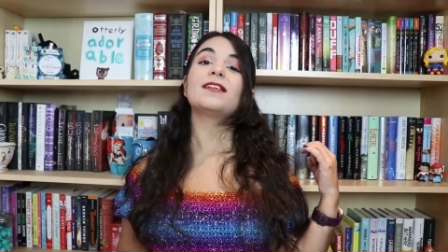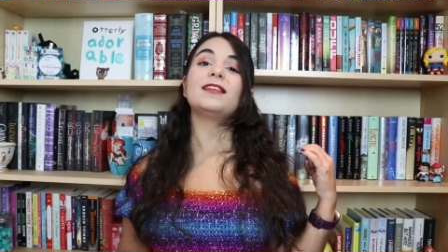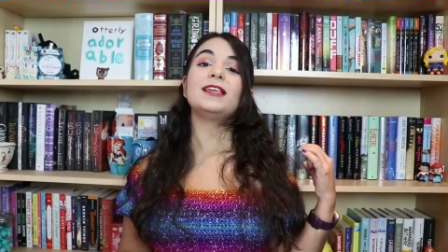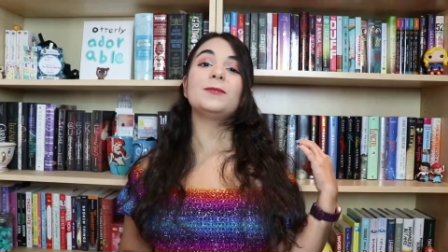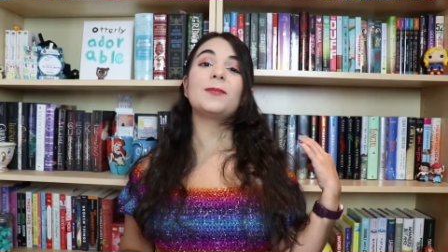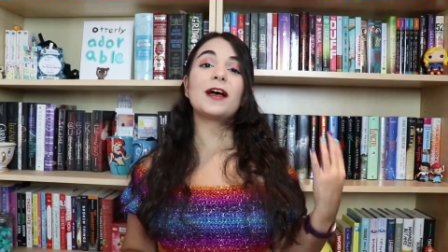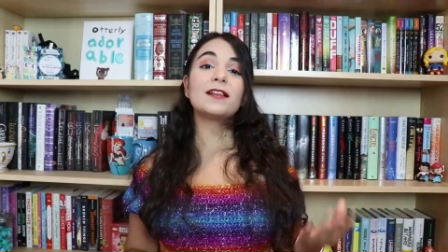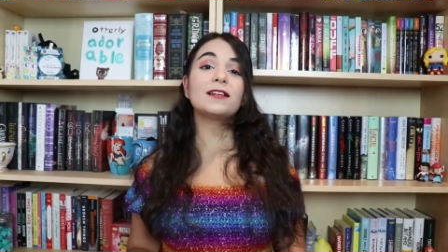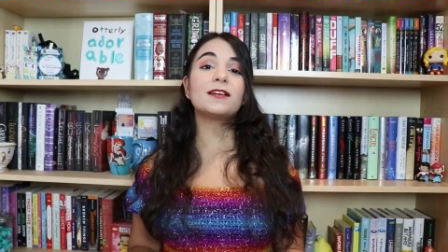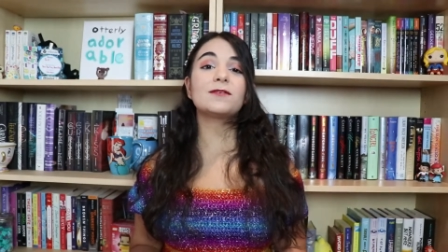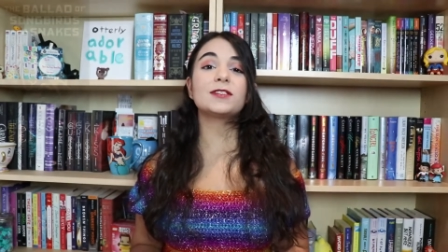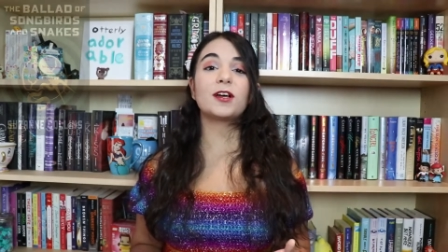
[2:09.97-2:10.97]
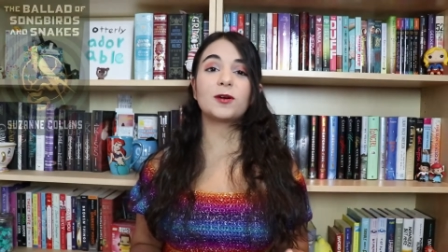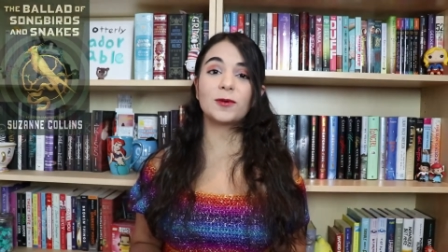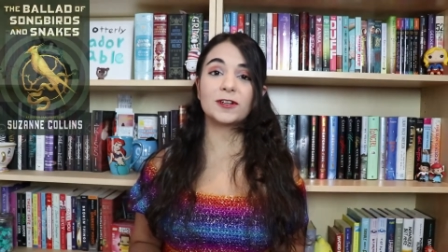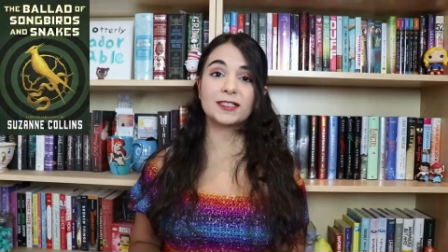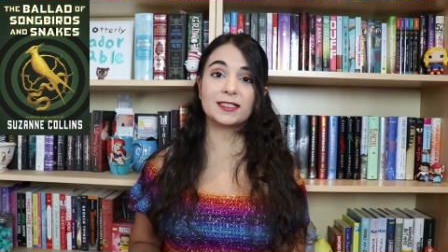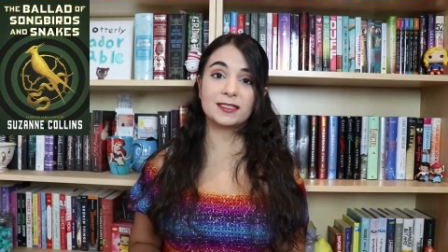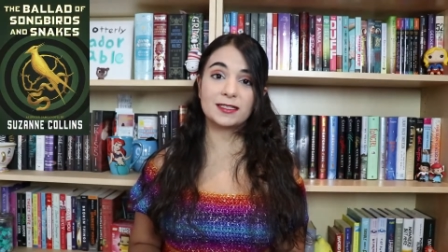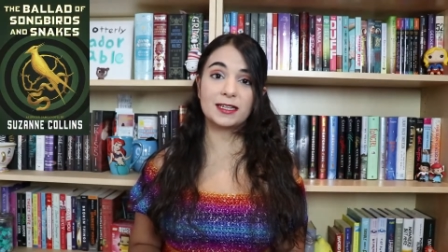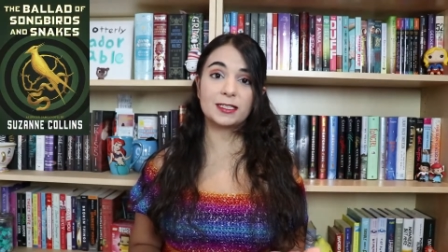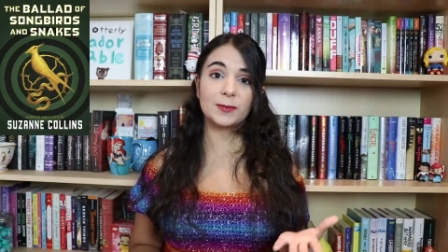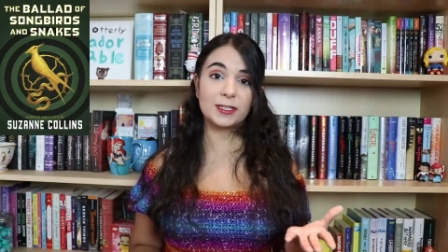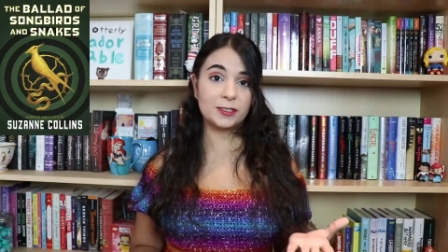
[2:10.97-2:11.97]
The Ballad of Songbirds and
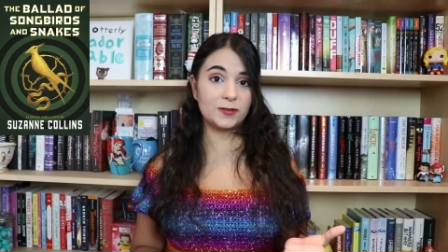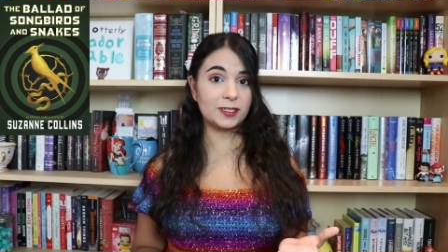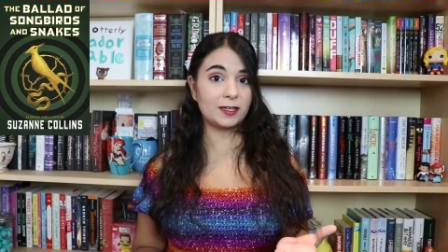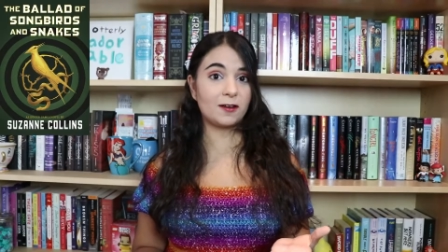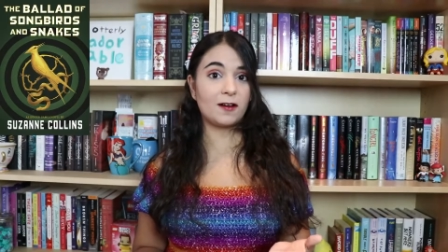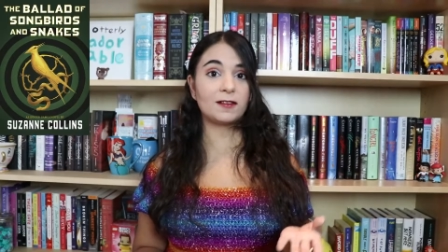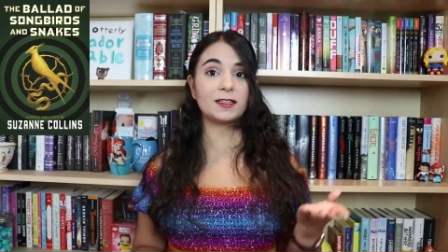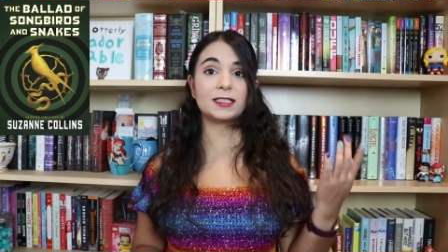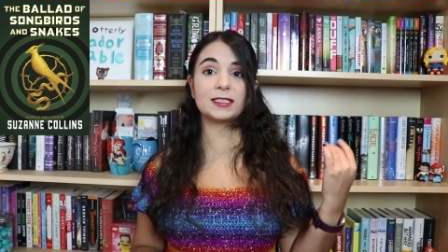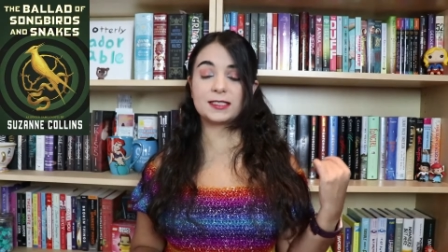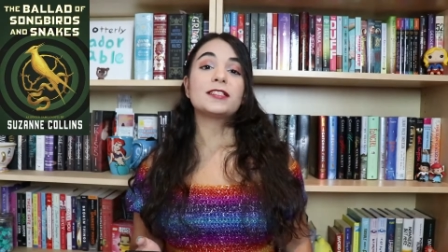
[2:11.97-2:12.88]
Snakes by Suzanne Collins.